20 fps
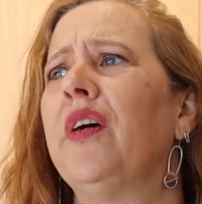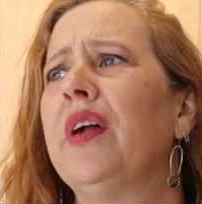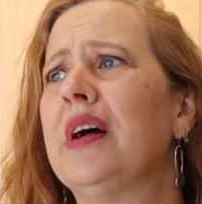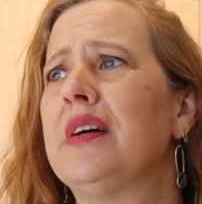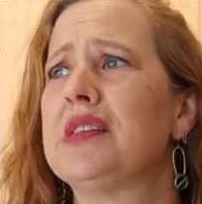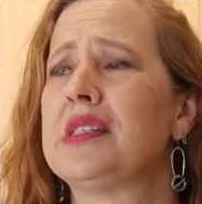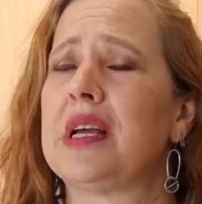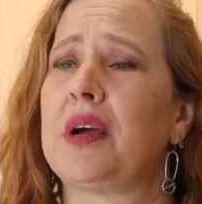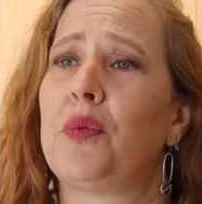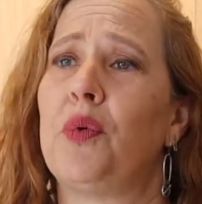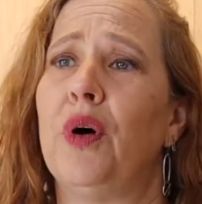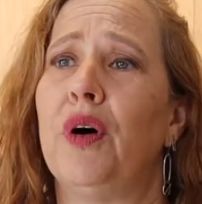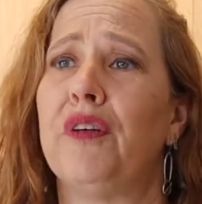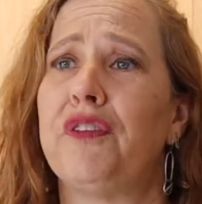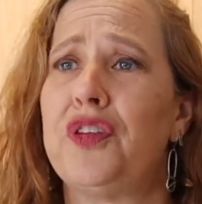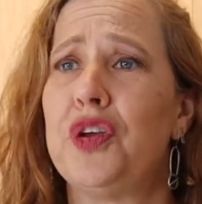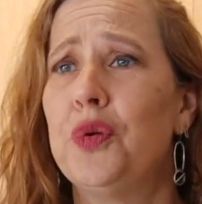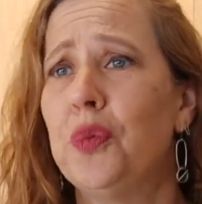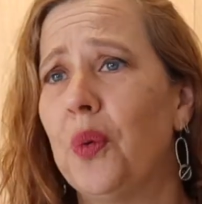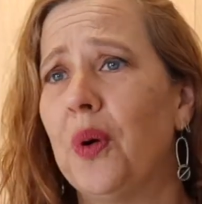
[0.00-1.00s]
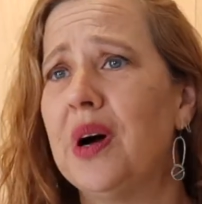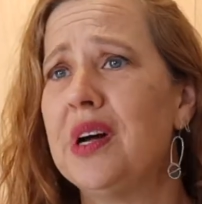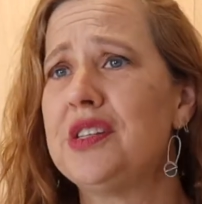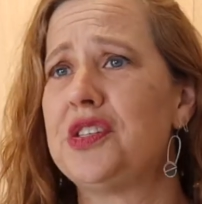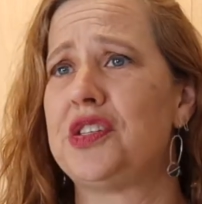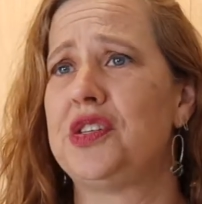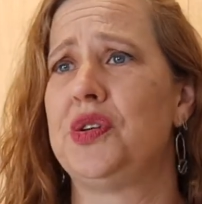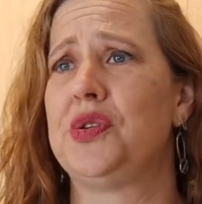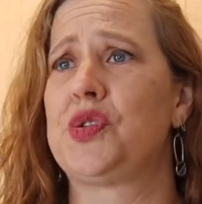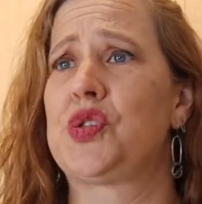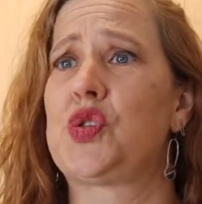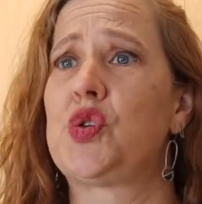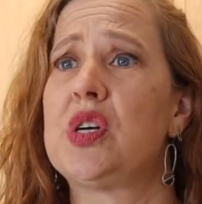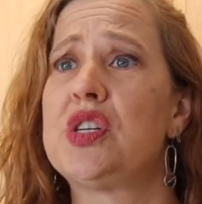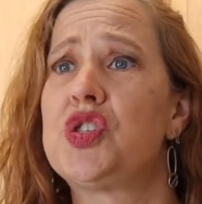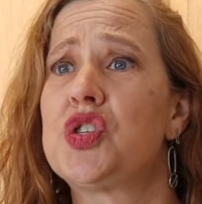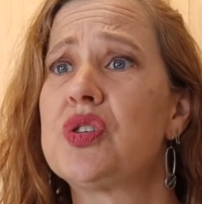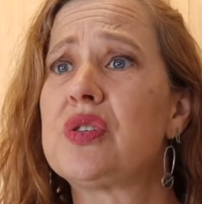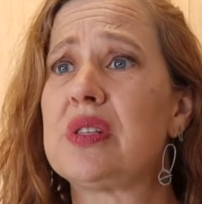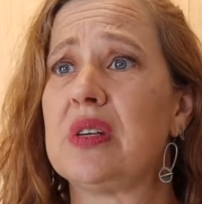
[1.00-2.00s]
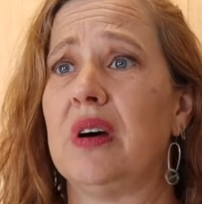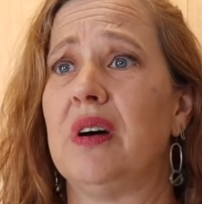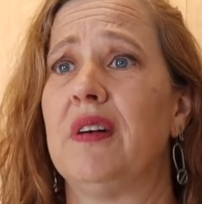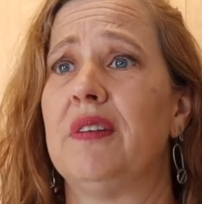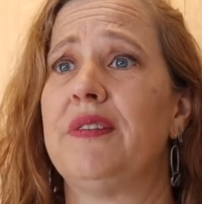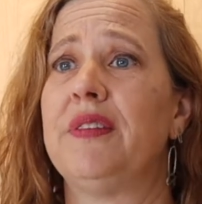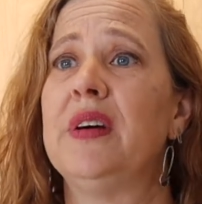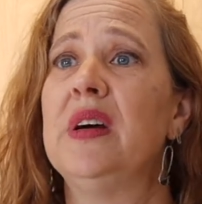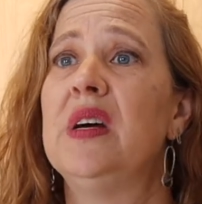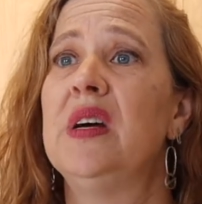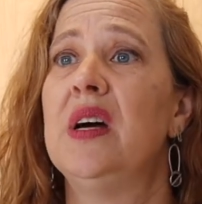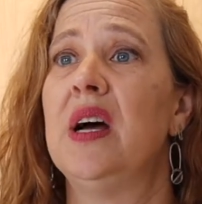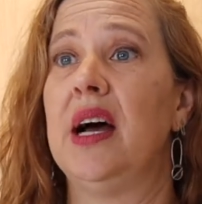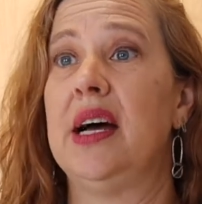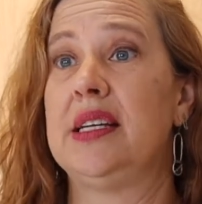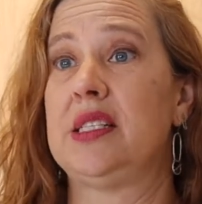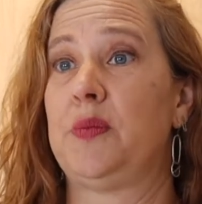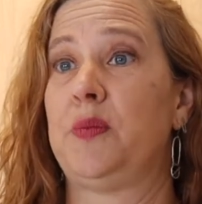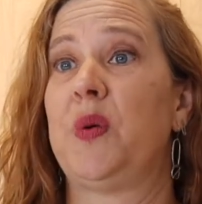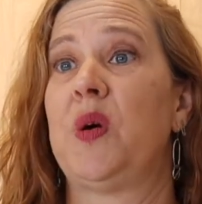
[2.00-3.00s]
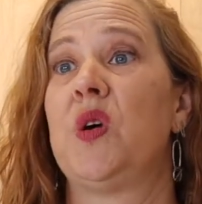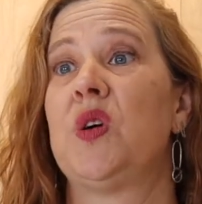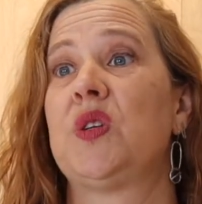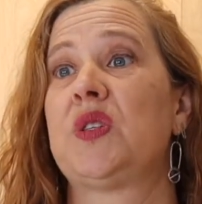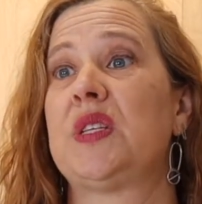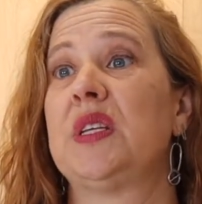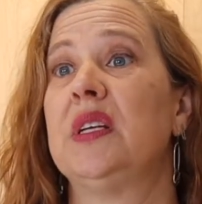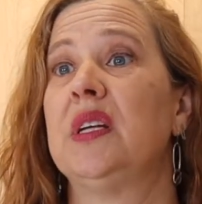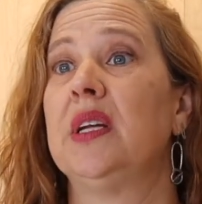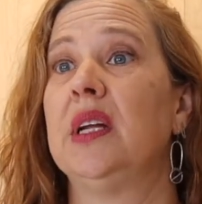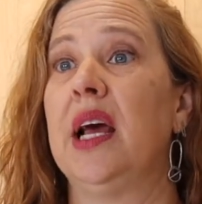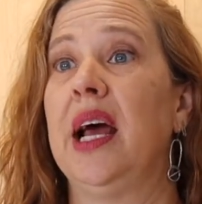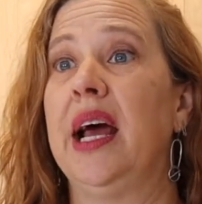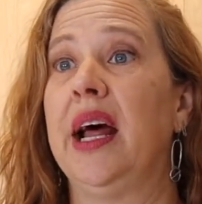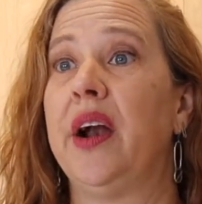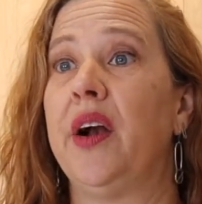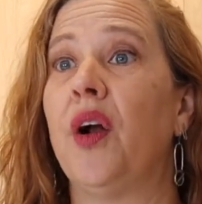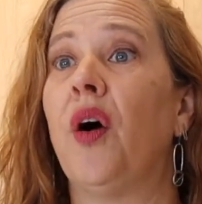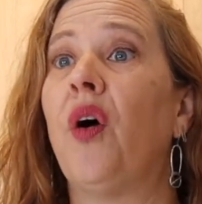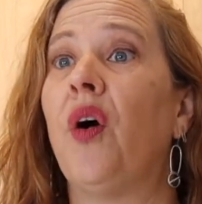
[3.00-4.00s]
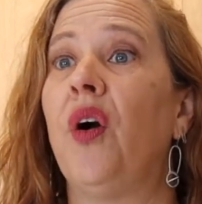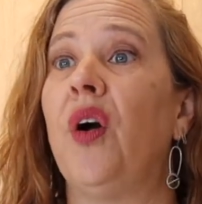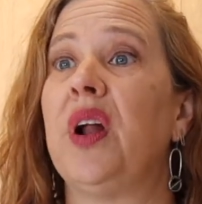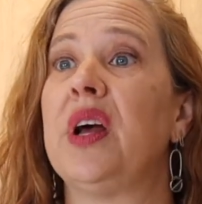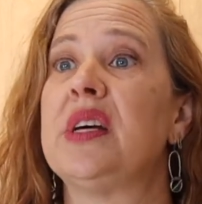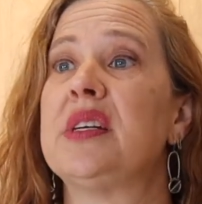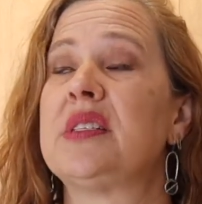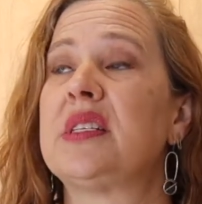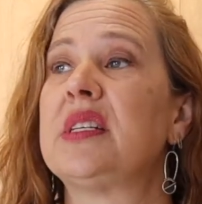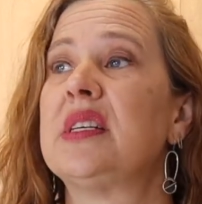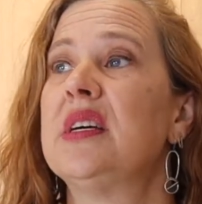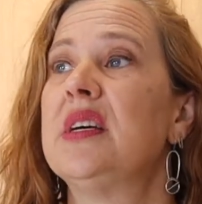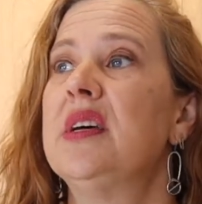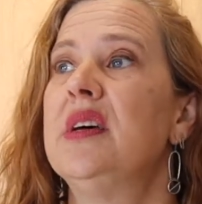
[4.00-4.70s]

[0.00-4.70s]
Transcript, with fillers: And I was like, well, if you want to stretch yourself as a person and an artist,